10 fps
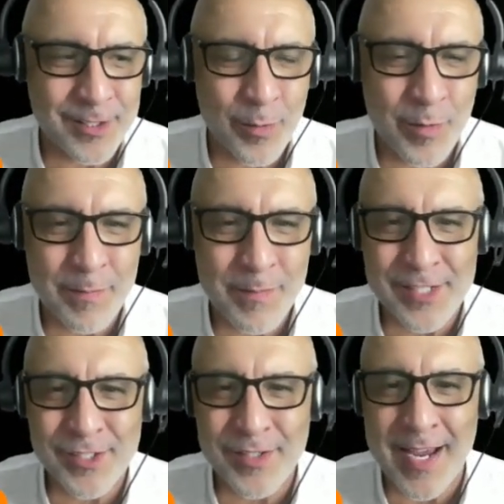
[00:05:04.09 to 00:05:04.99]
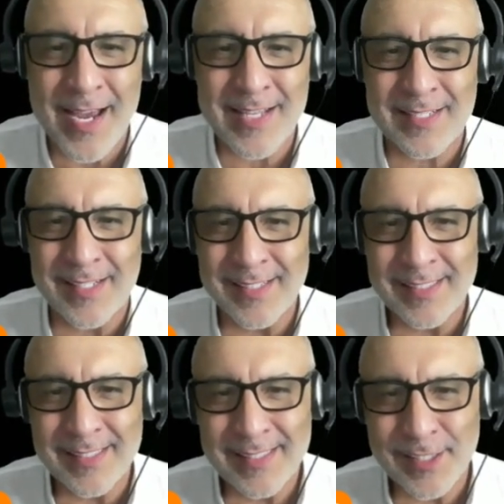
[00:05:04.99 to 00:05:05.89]
So what makes you guys
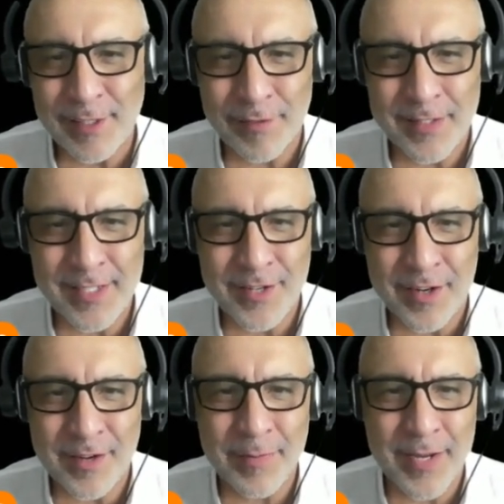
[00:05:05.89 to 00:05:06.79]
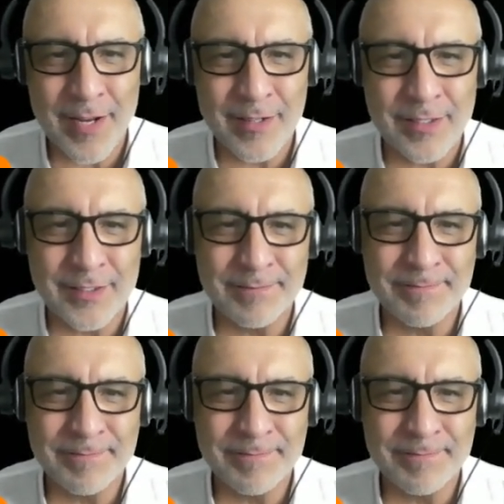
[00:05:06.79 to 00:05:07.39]
different than your competitors?